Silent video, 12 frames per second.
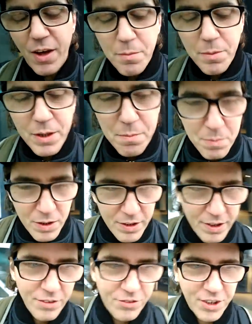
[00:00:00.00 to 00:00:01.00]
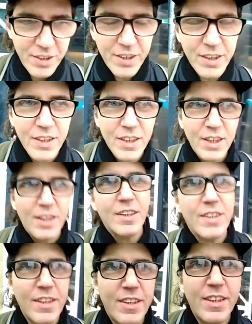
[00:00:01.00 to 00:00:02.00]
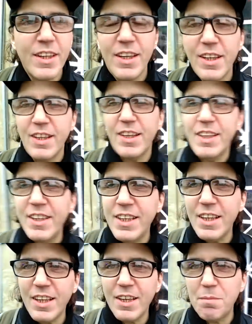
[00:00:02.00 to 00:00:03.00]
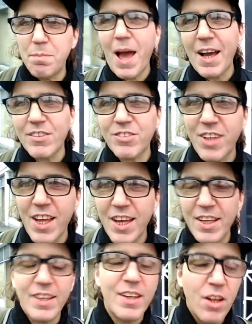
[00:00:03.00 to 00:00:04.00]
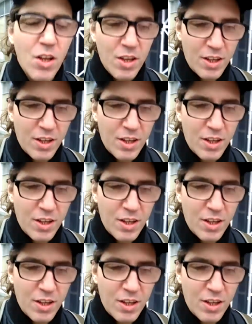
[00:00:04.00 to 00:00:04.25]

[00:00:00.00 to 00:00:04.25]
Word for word: How many millions did the did India and Pakistan and